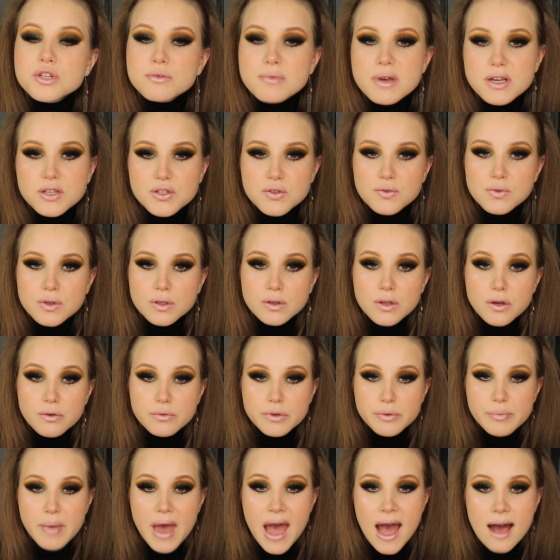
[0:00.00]
Mix
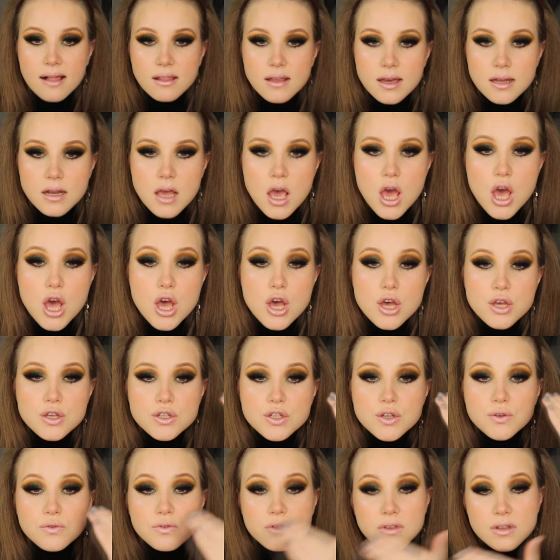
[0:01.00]
Reloaded palette.
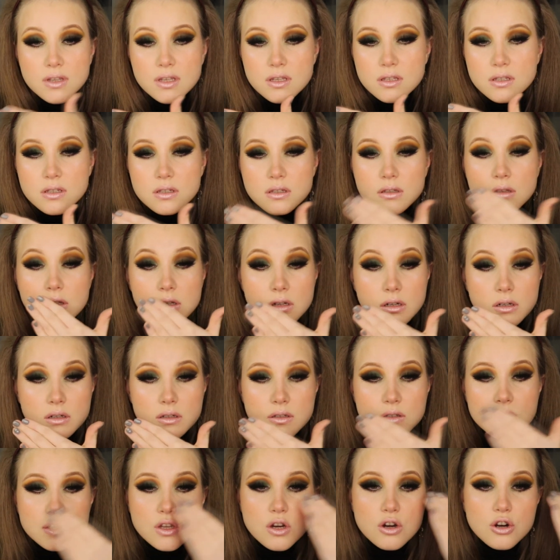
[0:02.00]
So these
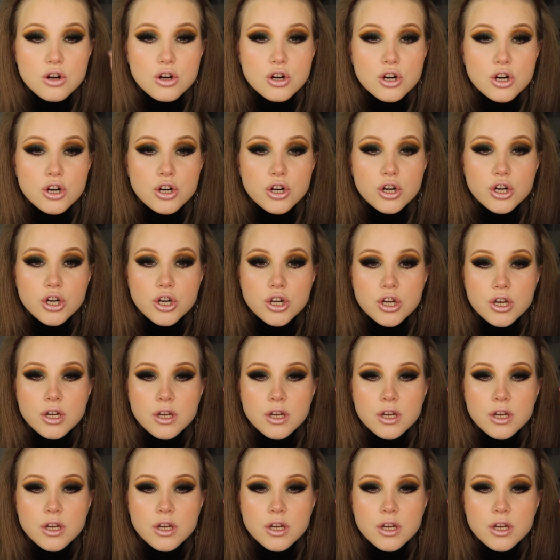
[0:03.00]
looks are